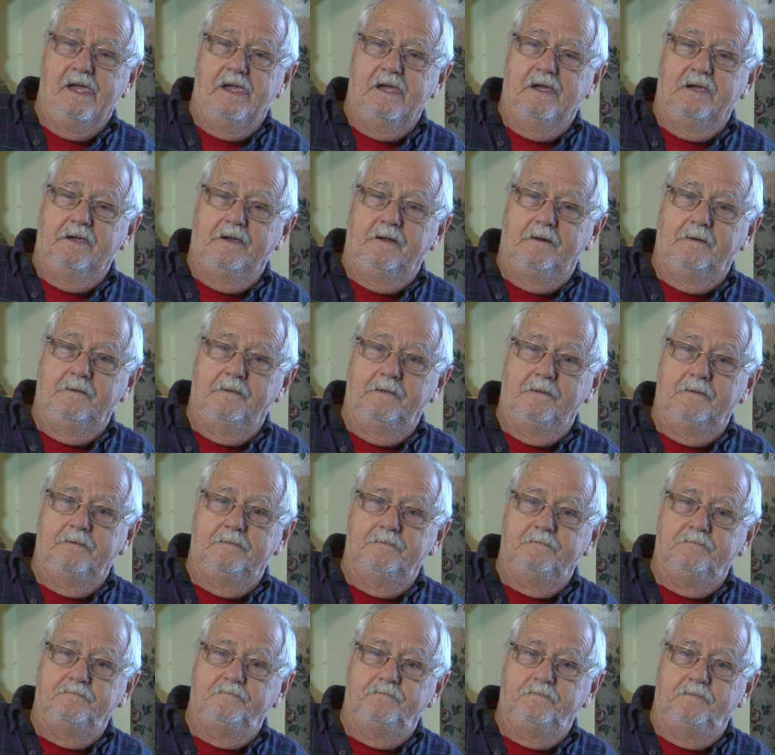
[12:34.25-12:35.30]
all right.
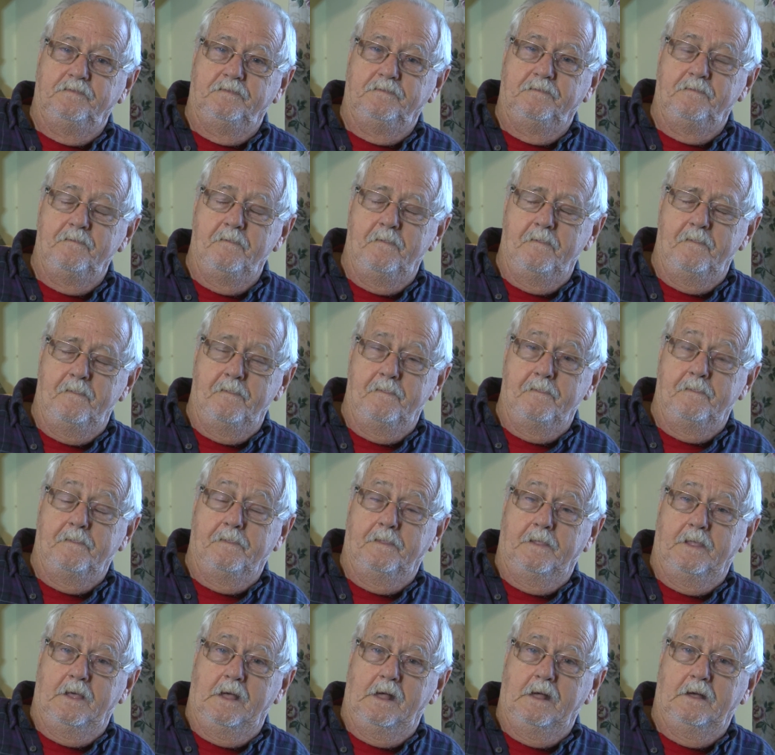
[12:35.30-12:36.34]
Well, uh, thank
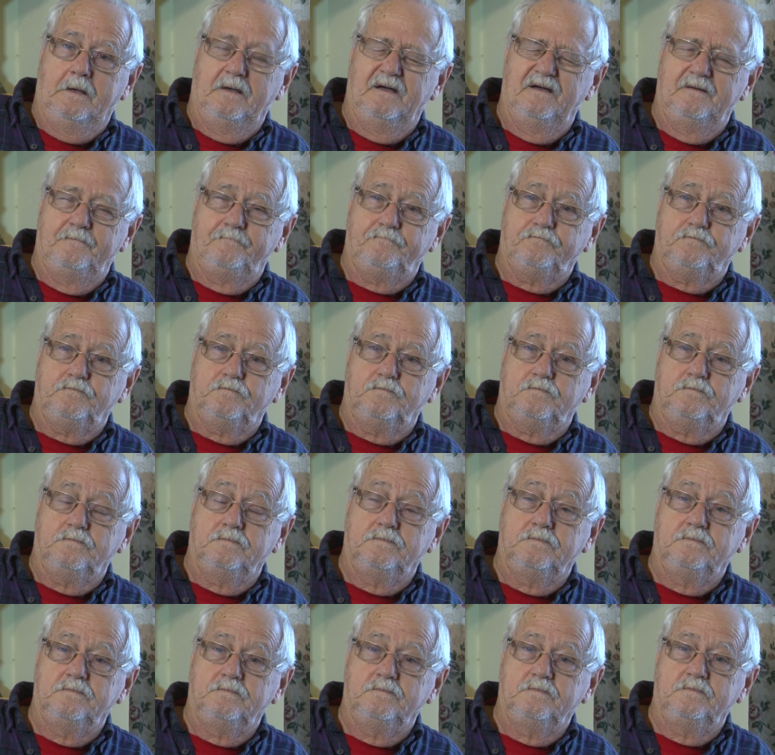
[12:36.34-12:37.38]
you. Anything else you'd like to
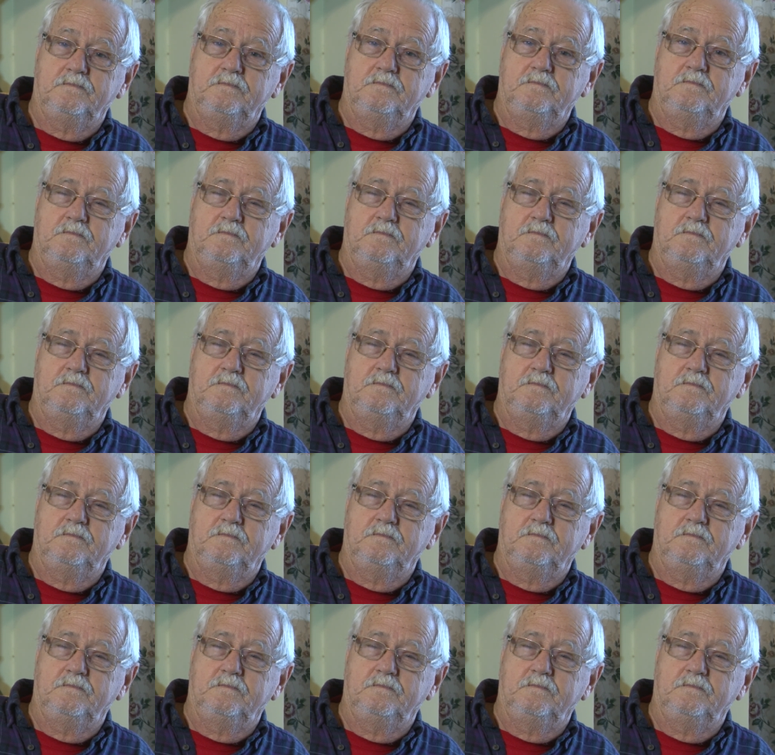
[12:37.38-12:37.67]
add?